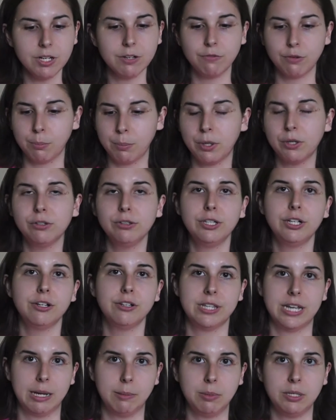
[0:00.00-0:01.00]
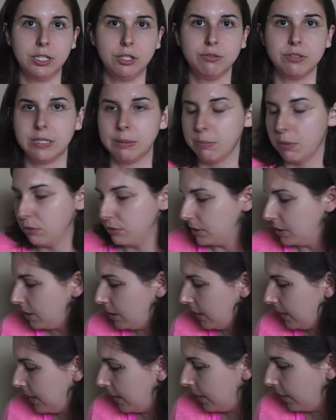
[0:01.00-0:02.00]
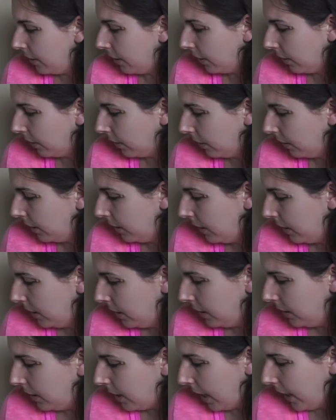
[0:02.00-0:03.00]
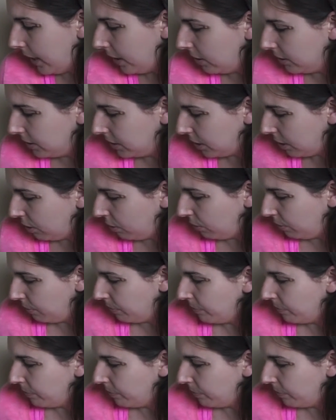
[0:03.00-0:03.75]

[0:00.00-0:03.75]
from earlier that I've been using most of the year. I also